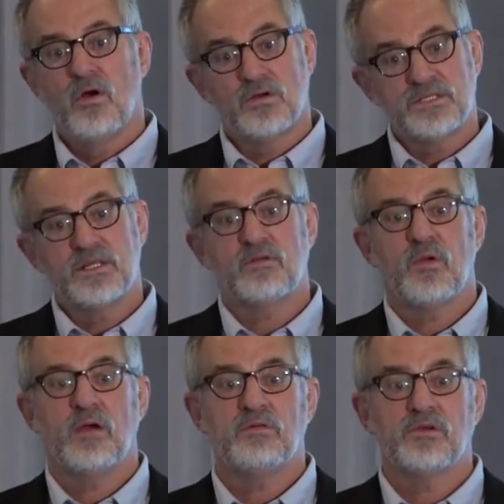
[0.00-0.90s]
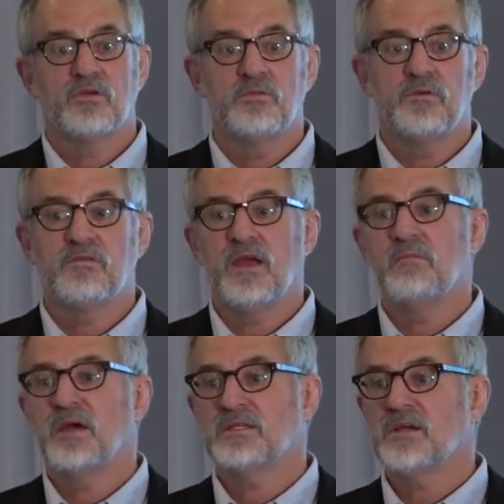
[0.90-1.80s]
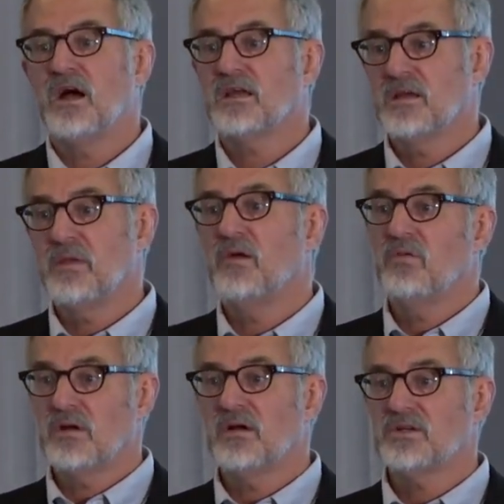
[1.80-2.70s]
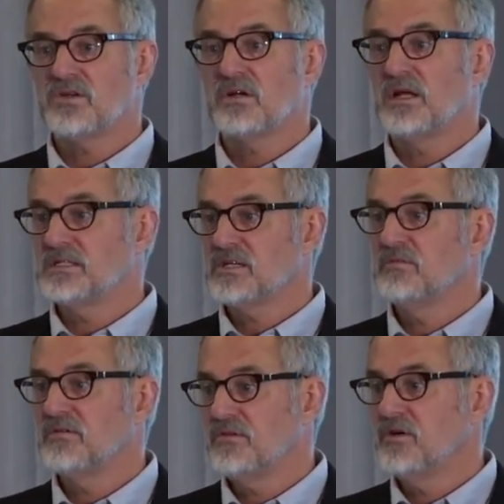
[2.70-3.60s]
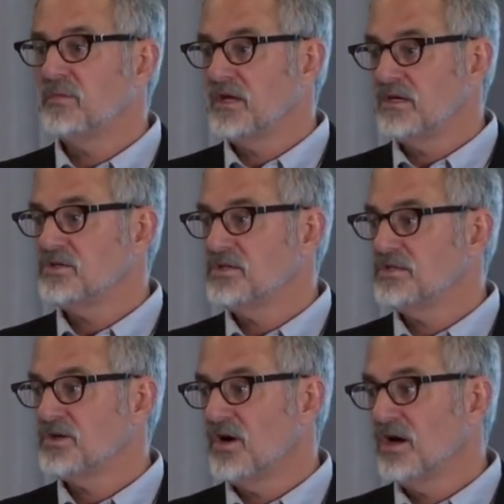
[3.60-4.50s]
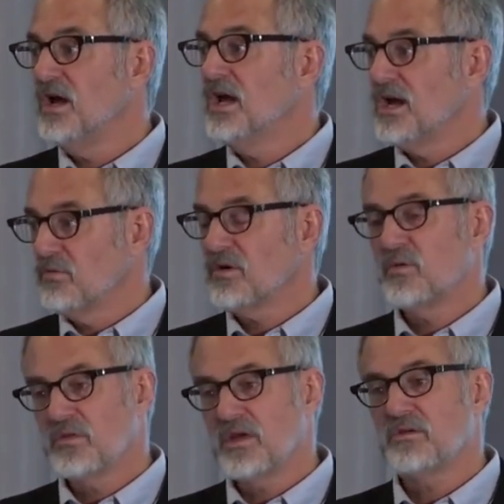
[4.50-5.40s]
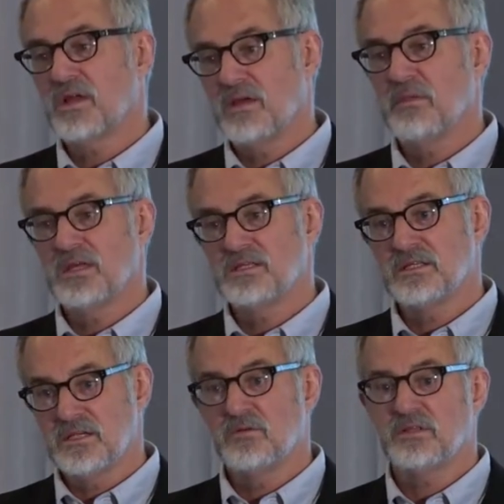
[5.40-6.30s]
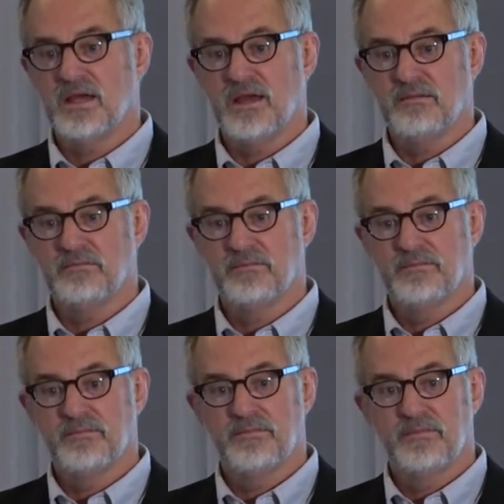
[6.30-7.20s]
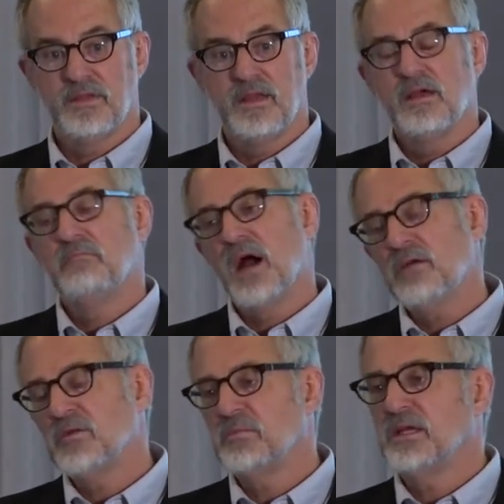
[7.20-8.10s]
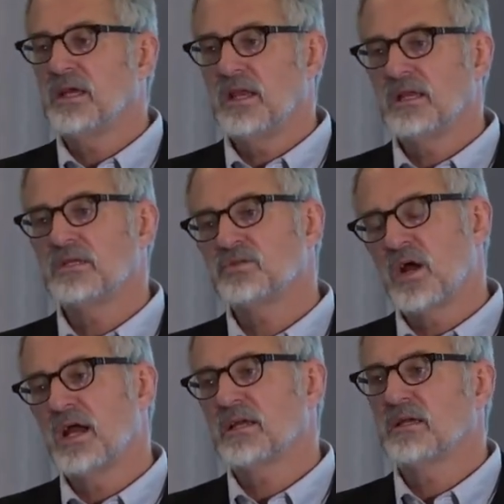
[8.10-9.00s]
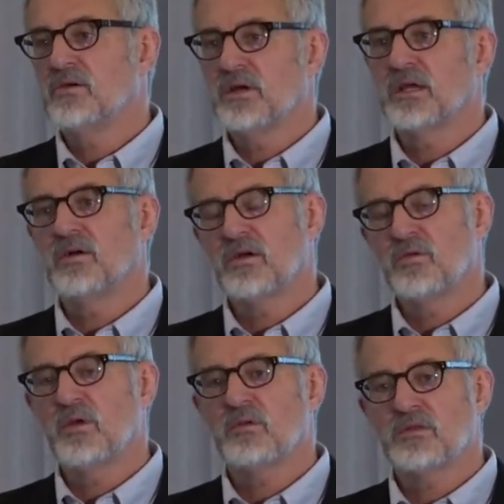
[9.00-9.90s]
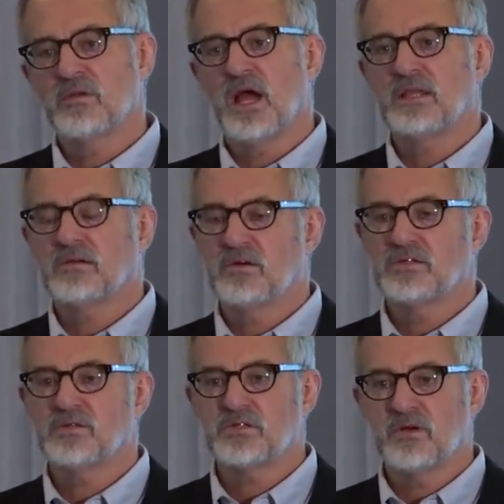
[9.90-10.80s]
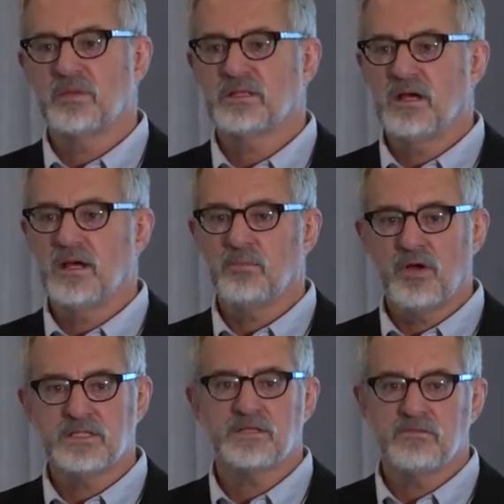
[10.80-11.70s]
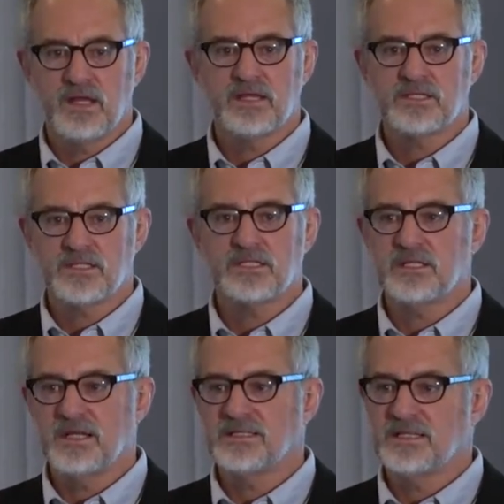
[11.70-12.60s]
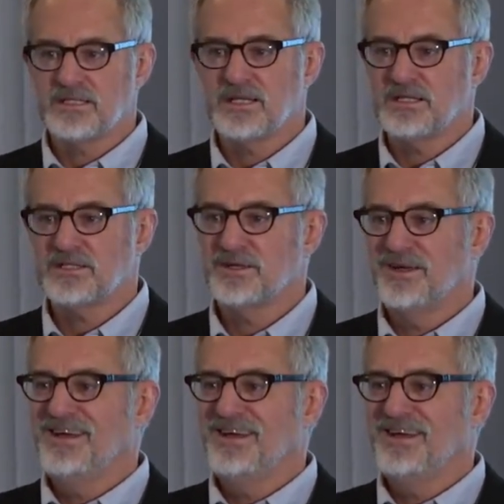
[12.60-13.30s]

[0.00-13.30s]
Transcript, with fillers: or sitting around with a group of gay men talking about what our internalized homophobia issues are and working with other gay men to deal with that. Mine would be getting in drag and going and arguing with the guy at the grocery store about the high price of lettuce this day, these days.